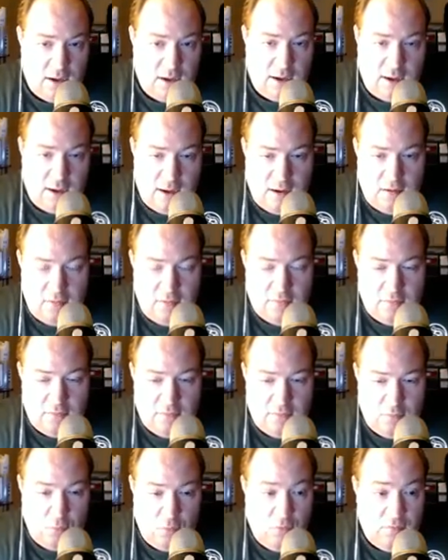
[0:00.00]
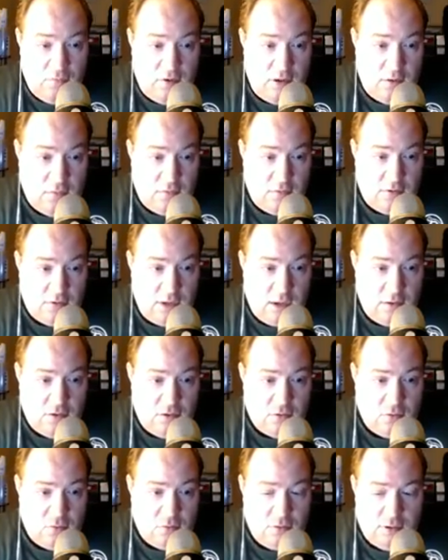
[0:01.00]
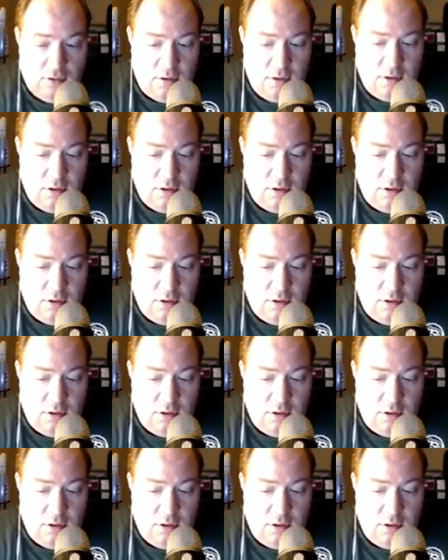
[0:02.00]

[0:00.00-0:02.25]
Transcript: I have more videos scheduled